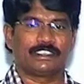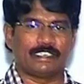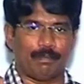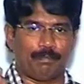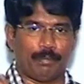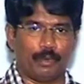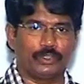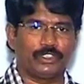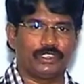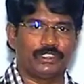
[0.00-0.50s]

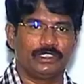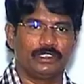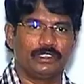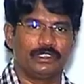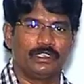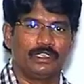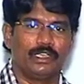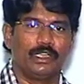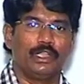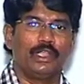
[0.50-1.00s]

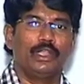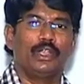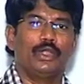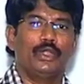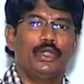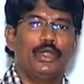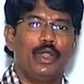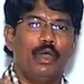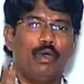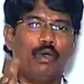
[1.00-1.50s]
Suppose
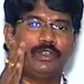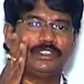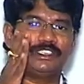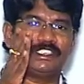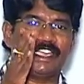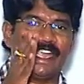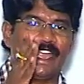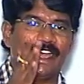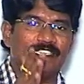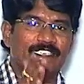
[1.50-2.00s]

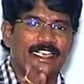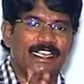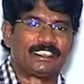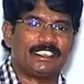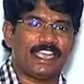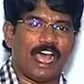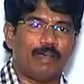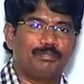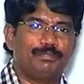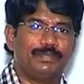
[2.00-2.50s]
no
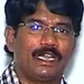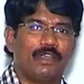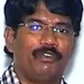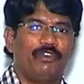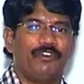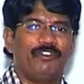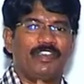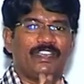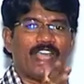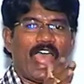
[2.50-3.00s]
change is
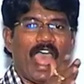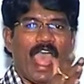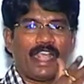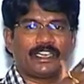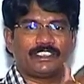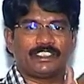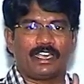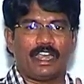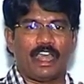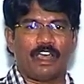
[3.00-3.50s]
observed with
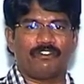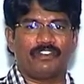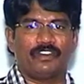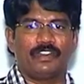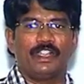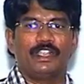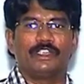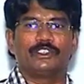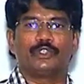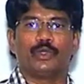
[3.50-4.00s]
action
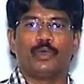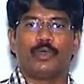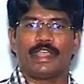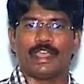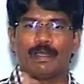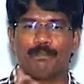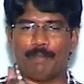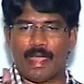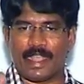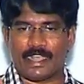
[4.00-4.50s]
of
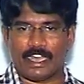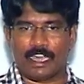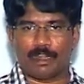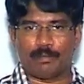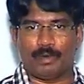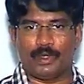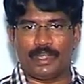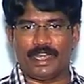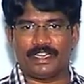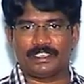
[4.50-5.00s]
sodium
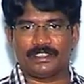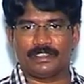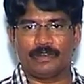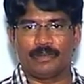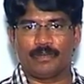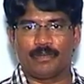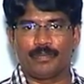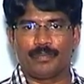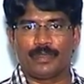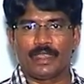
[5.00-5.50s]
bicarbonate
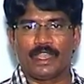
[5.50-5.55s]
